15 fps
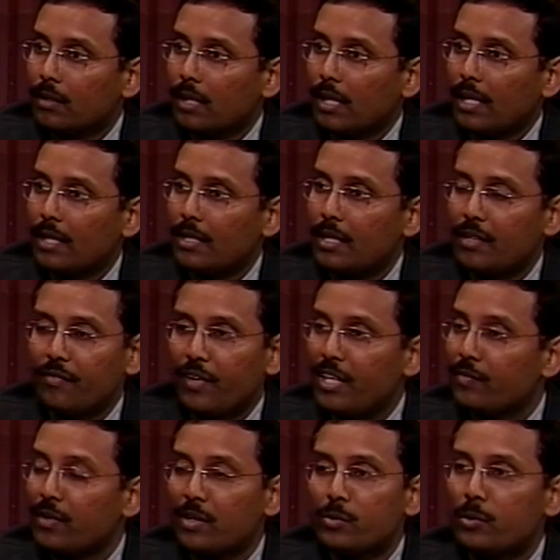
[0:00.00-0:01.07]
And if
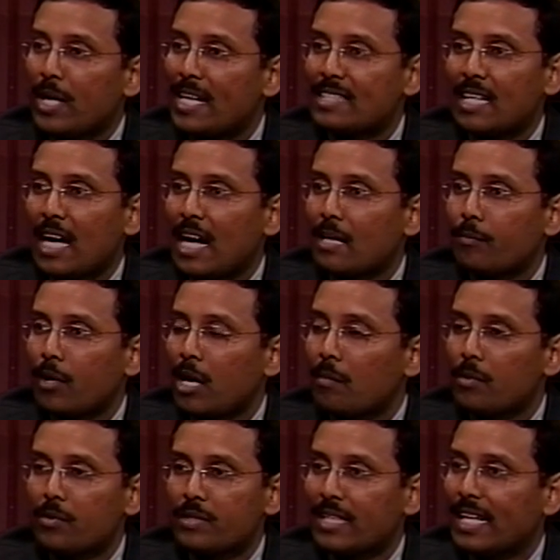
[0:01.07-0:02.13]
anyone who has heart
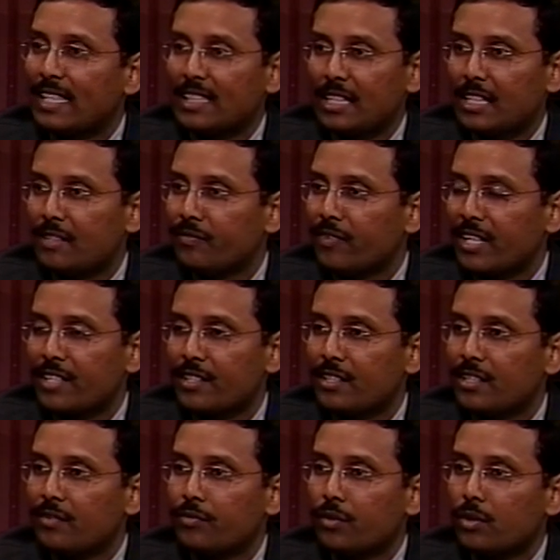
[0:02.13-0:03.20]
problems gets an infection in
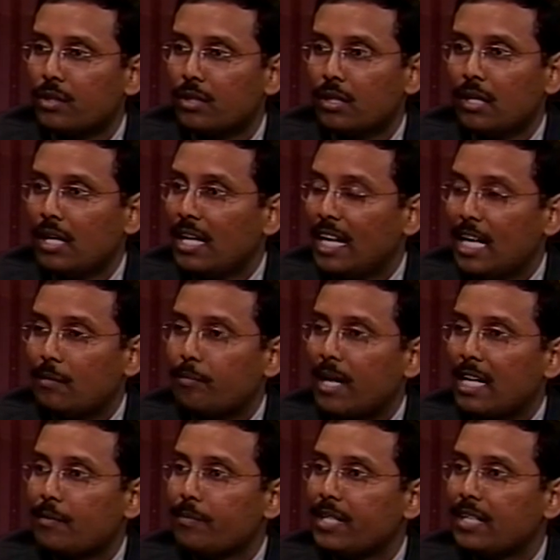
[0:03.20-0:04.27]
the foot, it
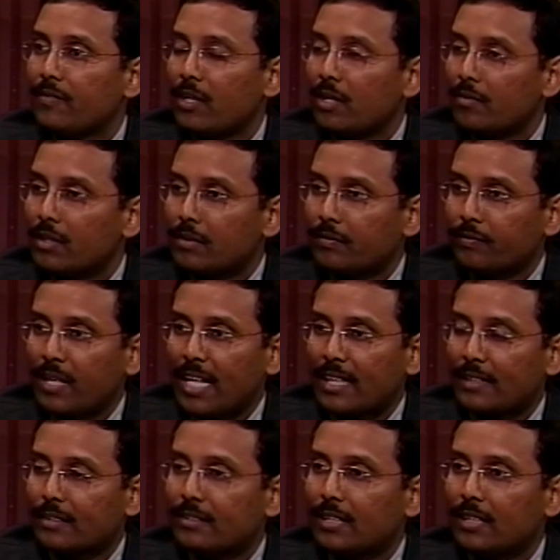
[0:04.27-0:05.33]
might be one of the
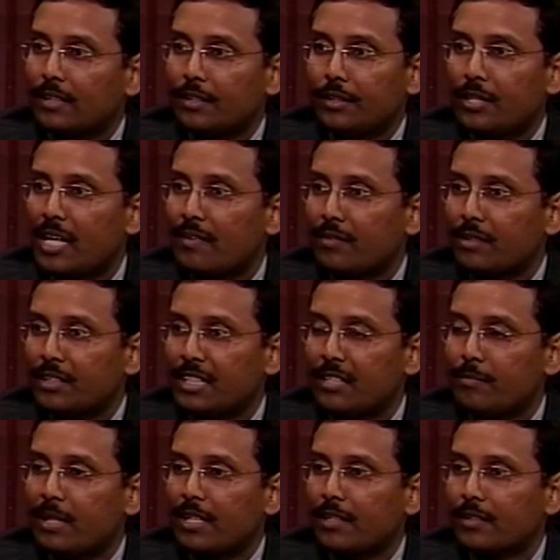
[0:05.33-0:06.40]
factors that you have to see
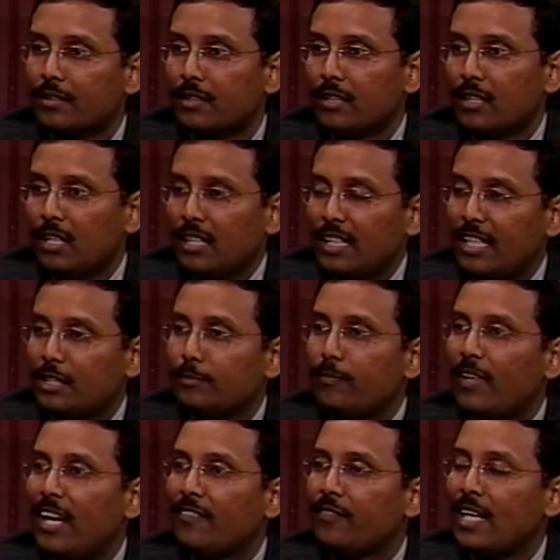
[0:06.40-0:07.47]
because there is
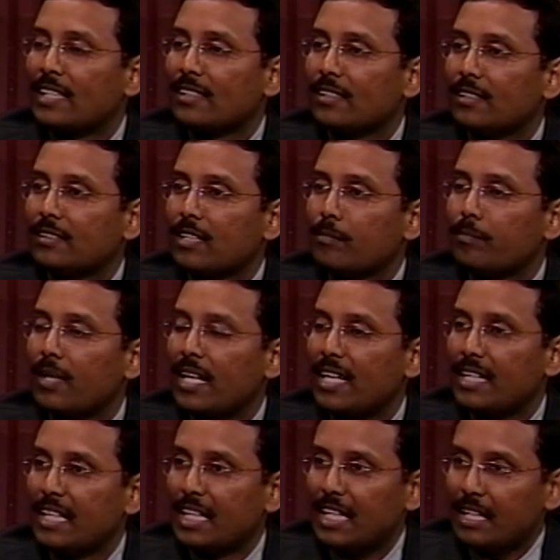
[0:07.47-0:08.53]
vascular supply
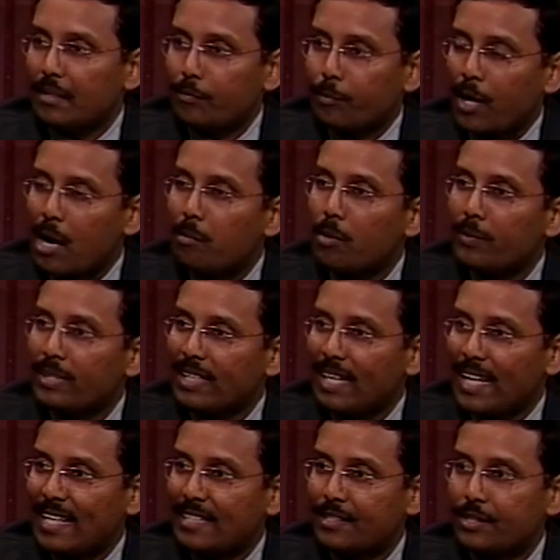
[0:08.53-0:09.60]
problem in the
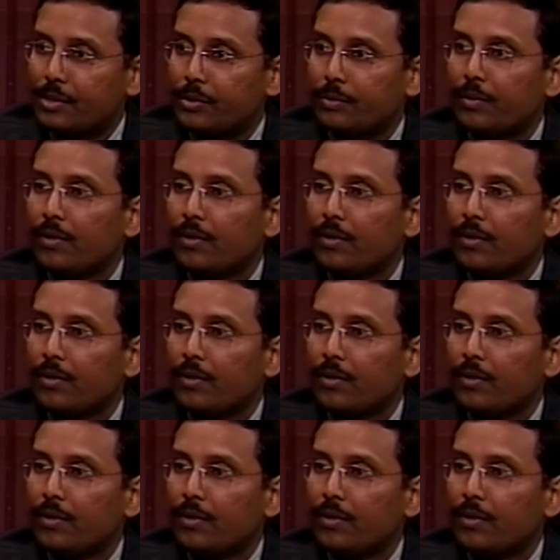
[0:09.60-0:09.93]
legs too.